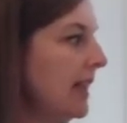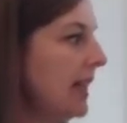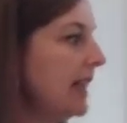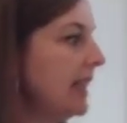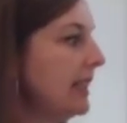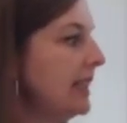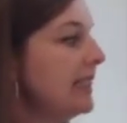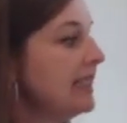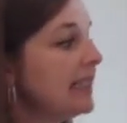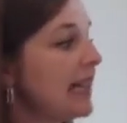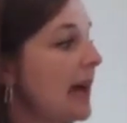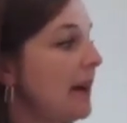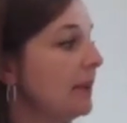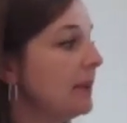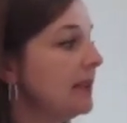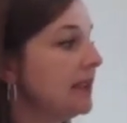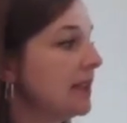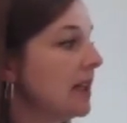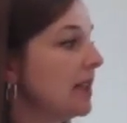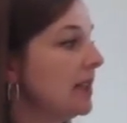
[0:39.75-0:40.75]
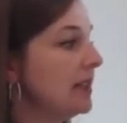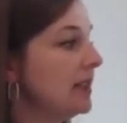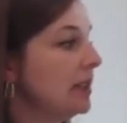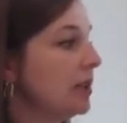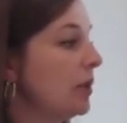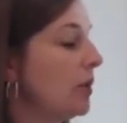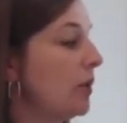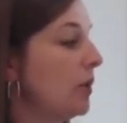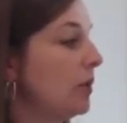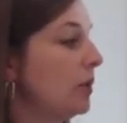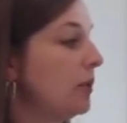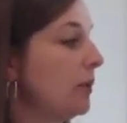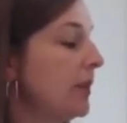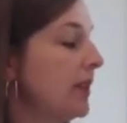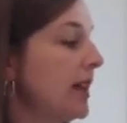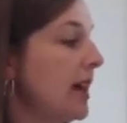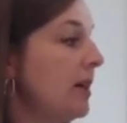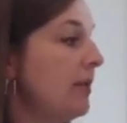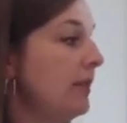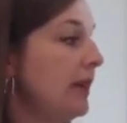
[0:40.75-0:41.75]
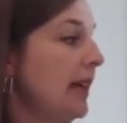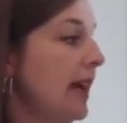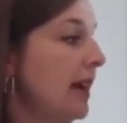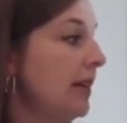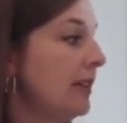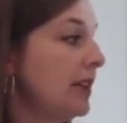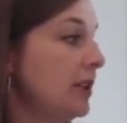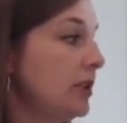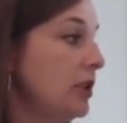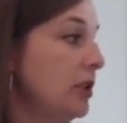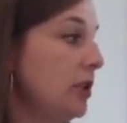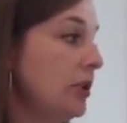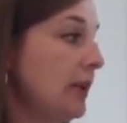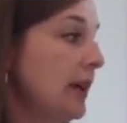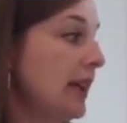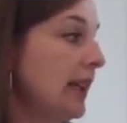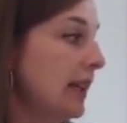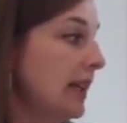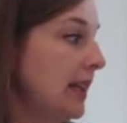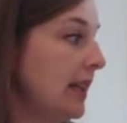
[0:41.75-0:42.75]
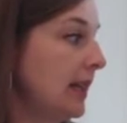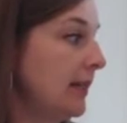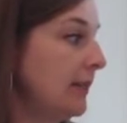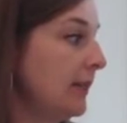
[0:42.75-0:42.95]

This happens on its own without me having to do anything.